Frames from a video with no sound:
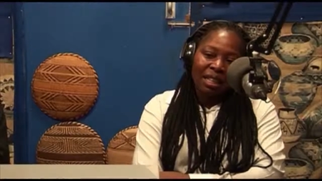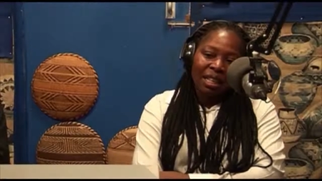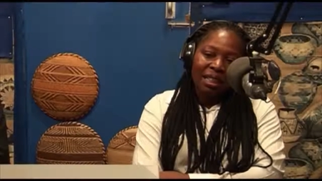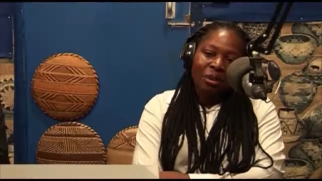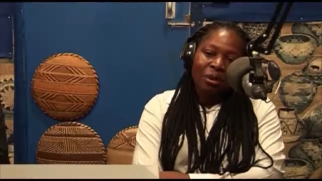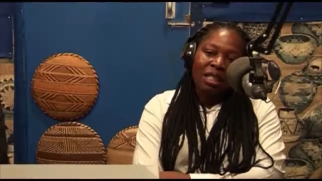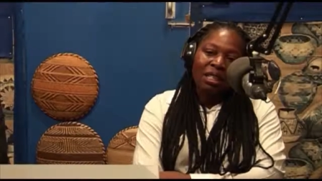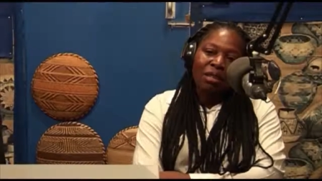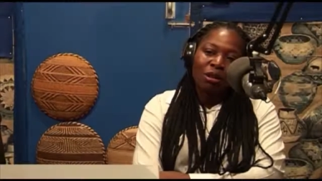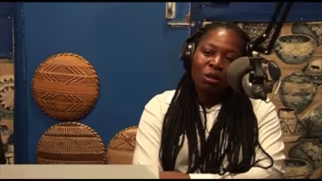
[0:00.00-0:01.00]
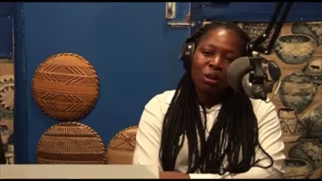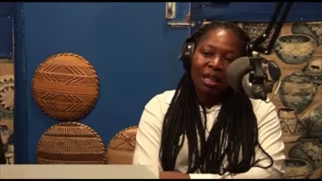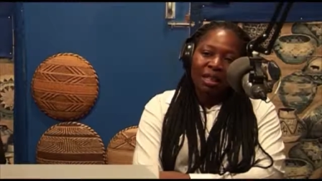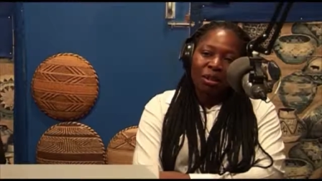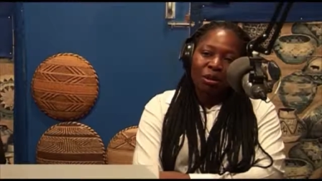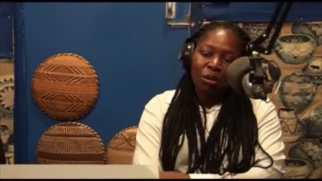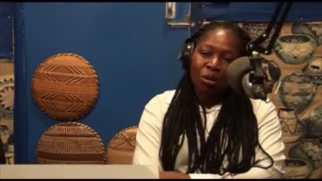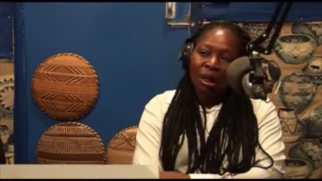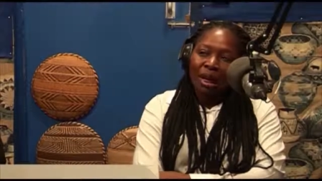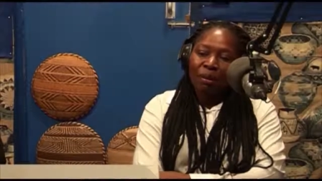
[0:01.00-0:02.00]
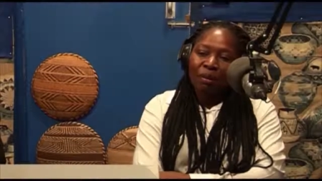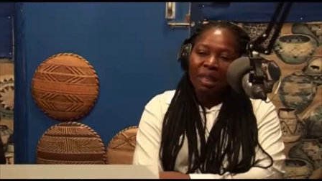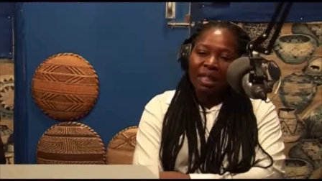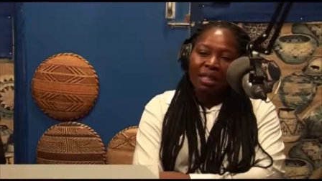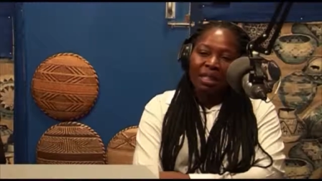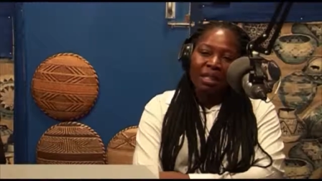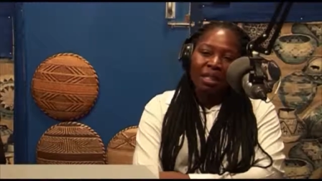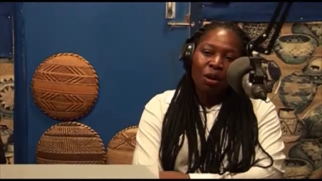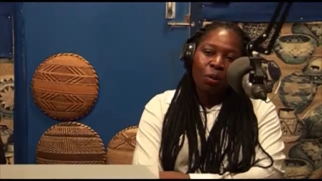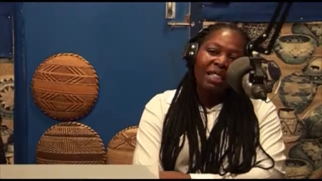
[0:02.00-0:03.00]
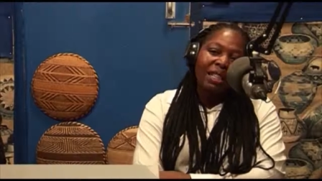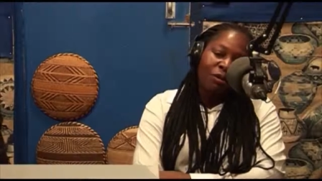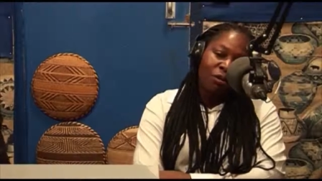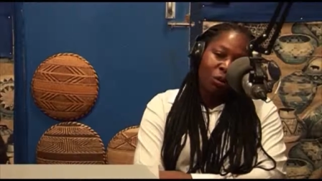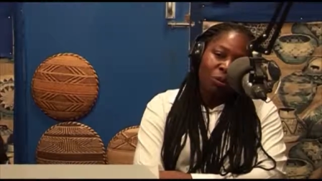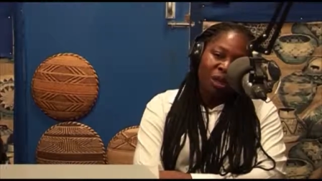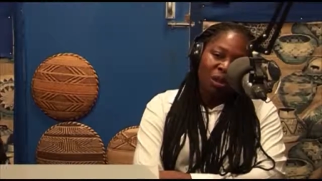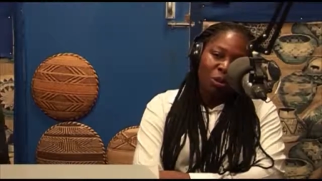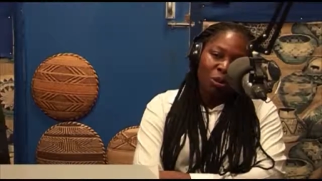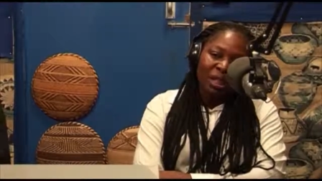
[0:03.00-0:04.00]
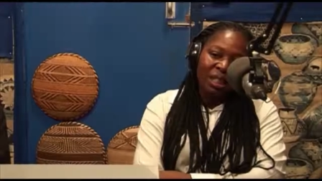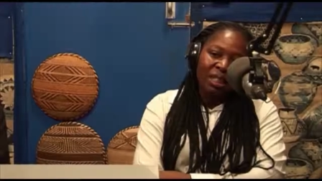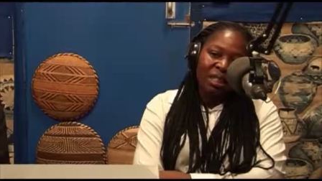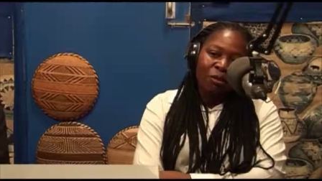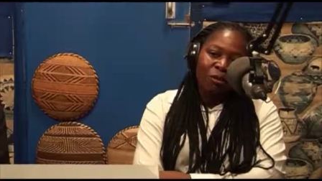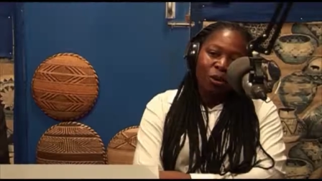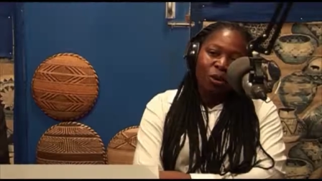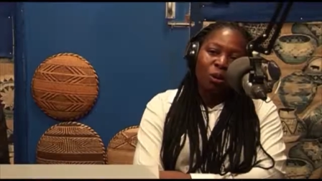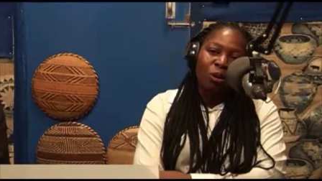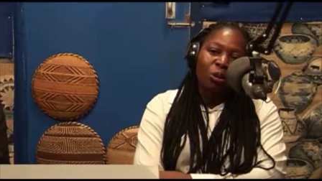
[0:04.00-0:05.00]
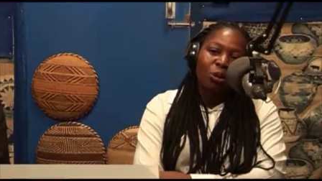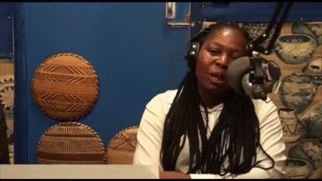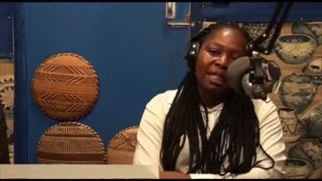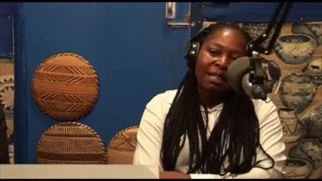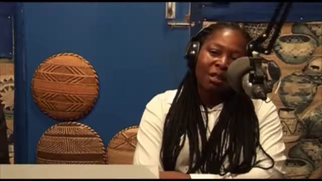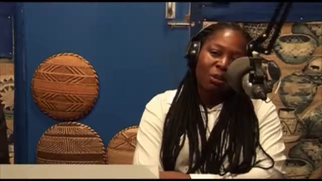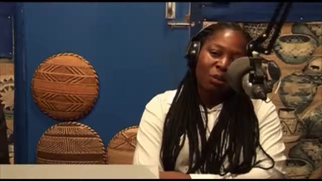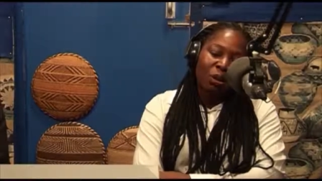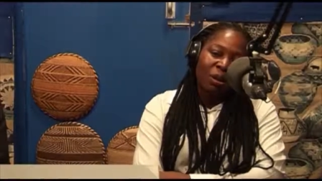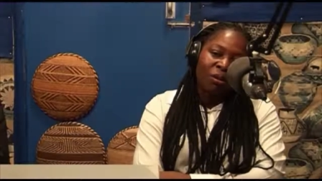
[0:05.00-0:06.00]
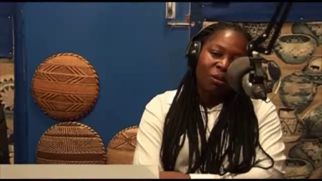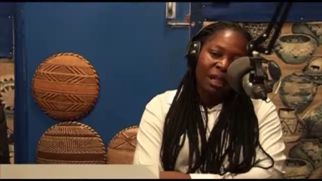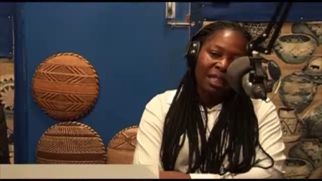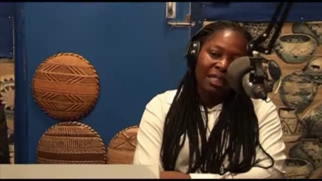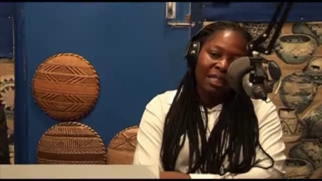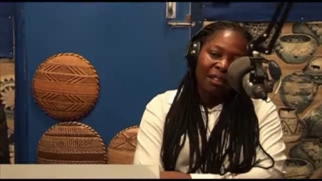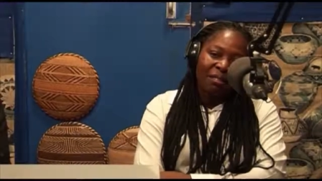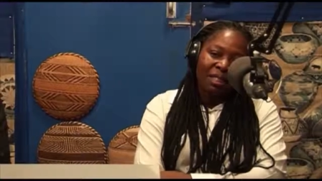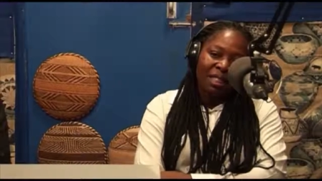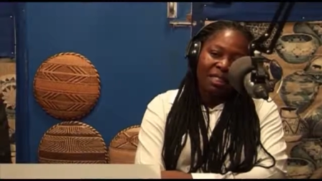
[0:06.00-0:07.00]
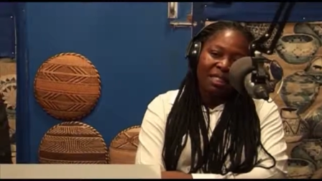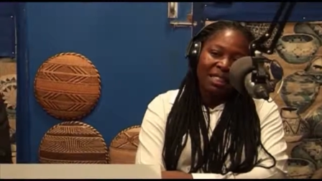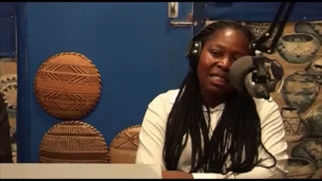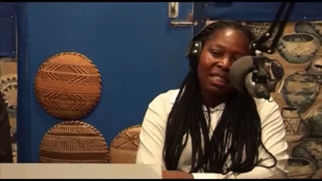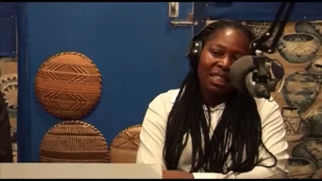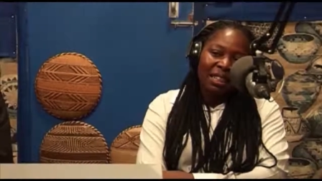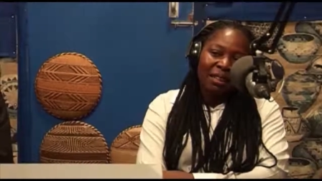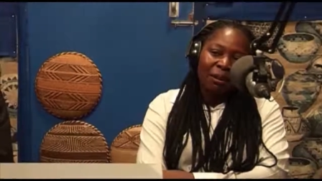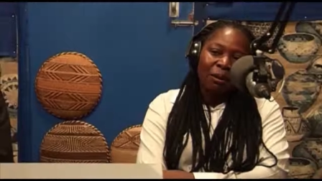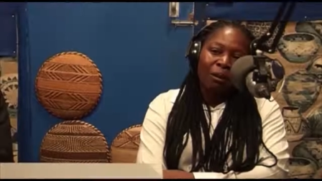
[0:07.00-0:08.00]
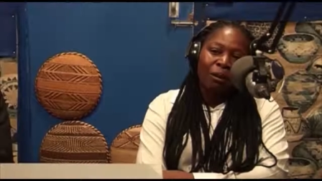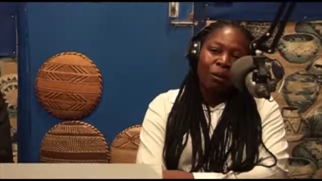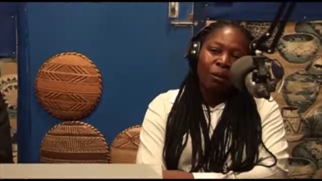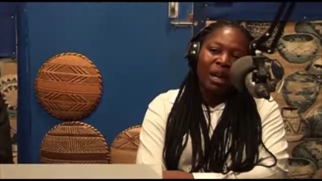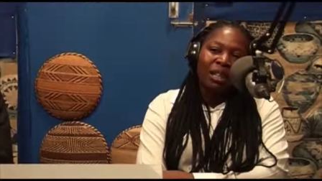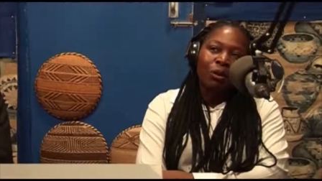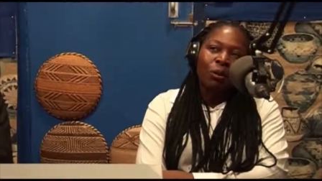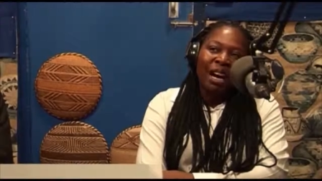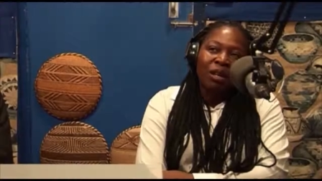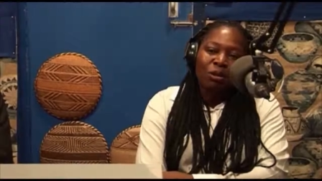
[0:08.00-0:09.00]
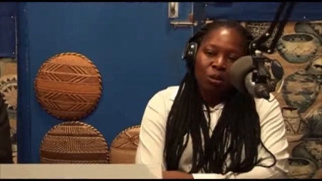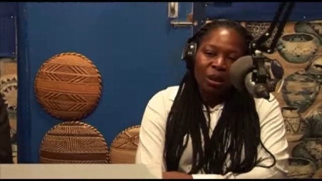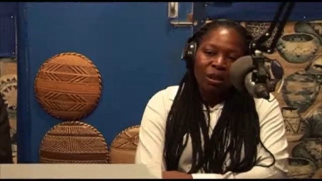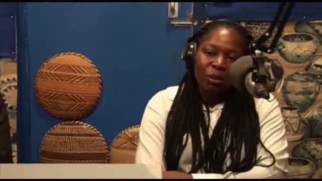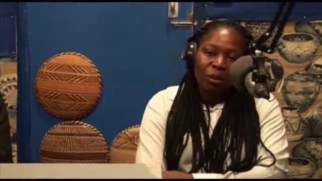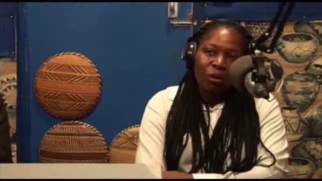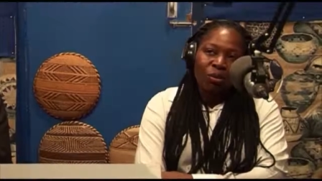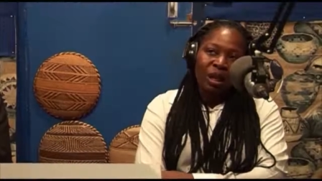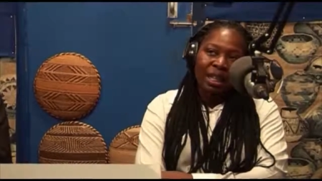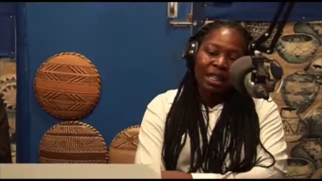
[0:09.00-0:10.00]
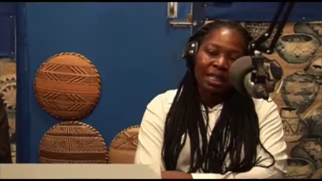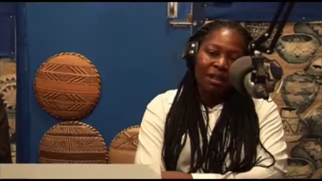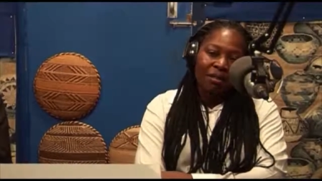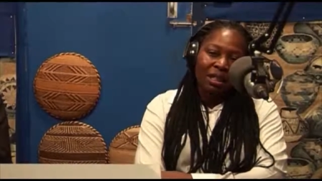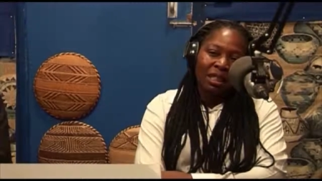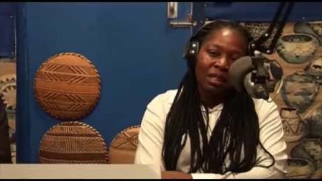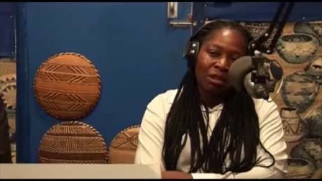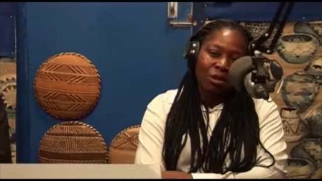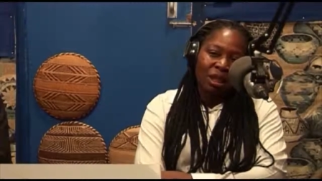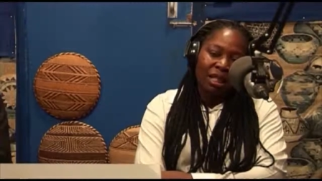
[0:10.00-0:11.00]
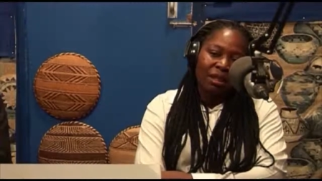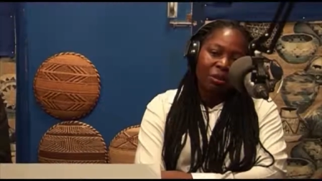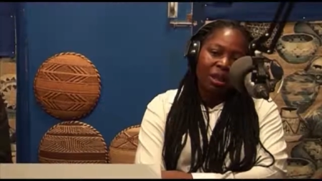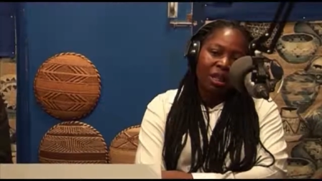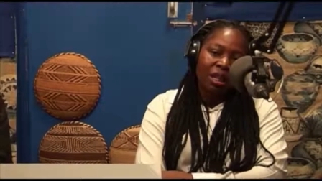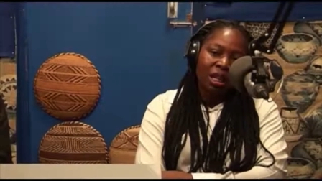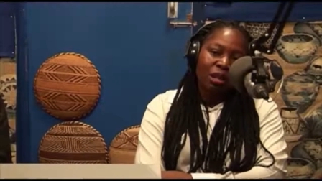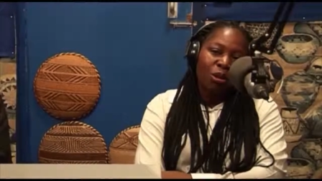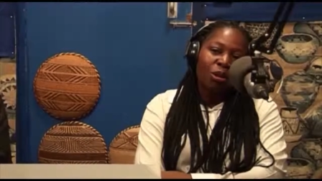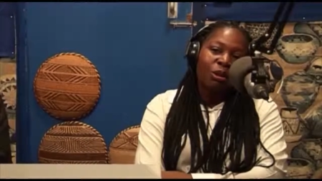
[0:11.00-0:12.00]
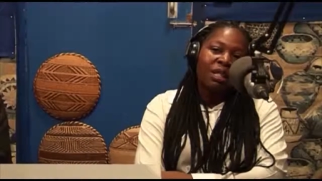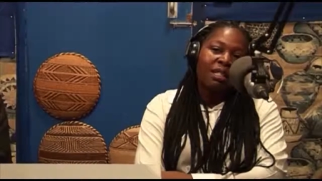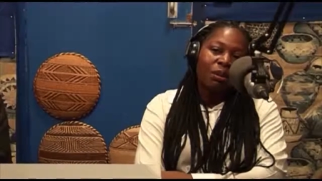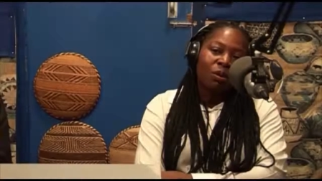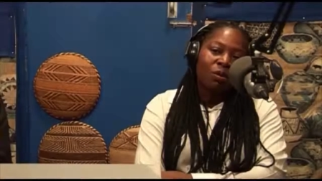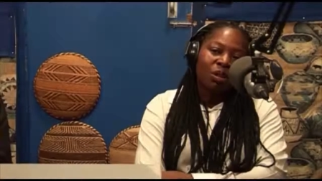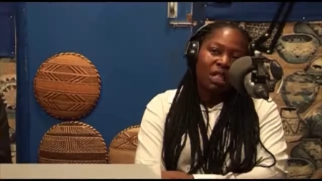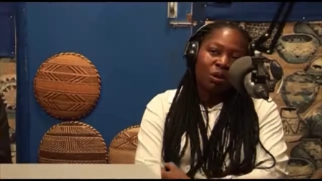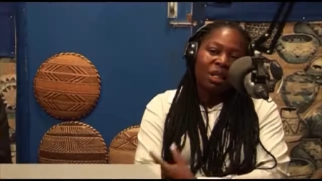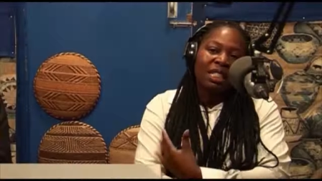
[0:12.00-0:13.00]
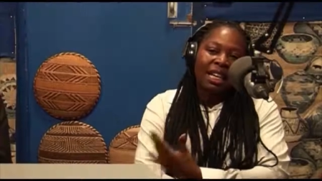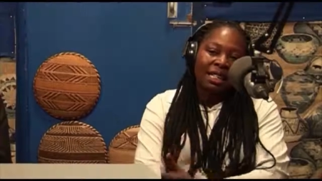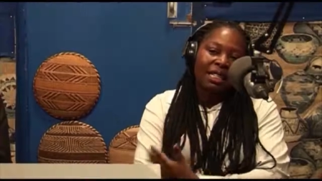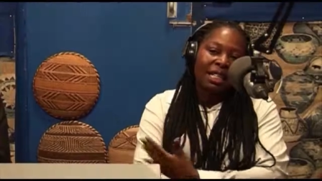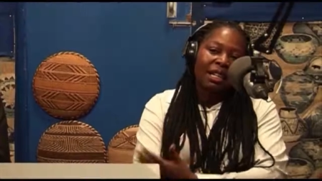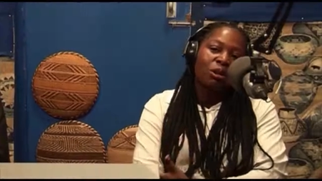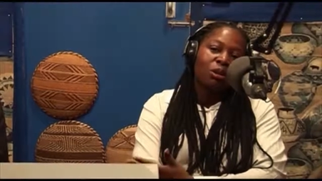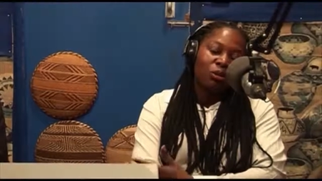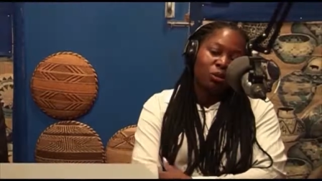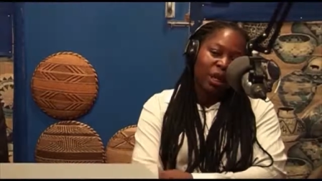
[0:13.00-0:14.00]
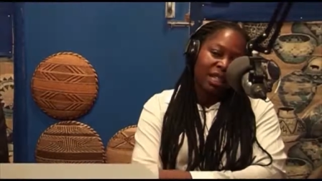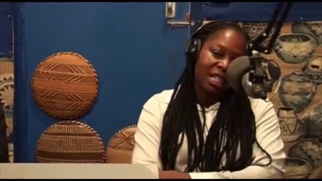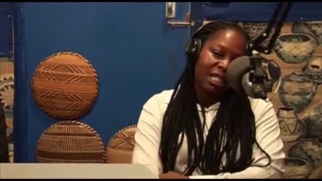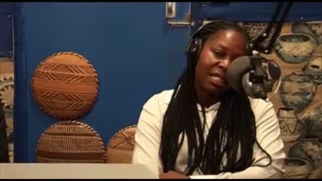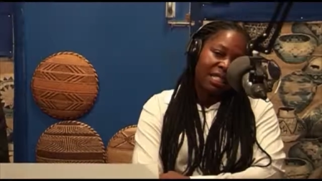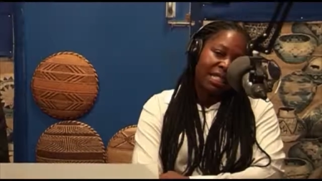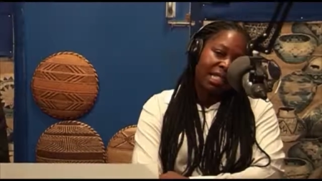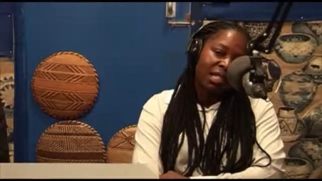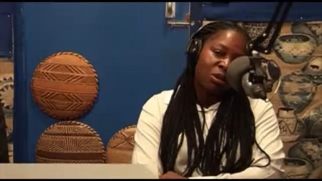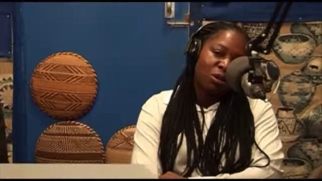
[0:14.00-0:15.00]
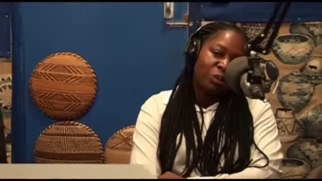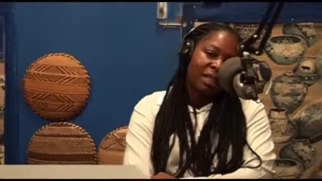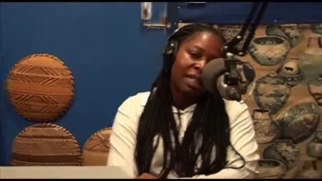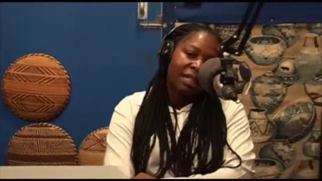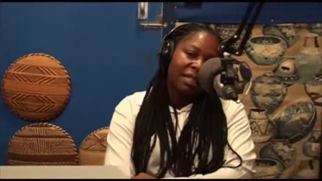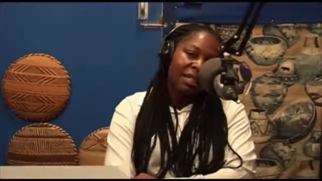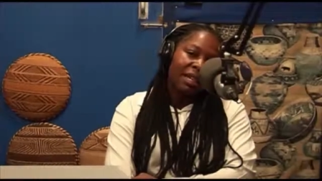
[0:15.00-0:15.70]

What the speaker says: The question usually that would come is, what have you been doing for you to want us to be going for an HIV test? Or why do you want to go for an HIV test to start with? So those are some of the issues. There is still a lot of work that still needs to be done,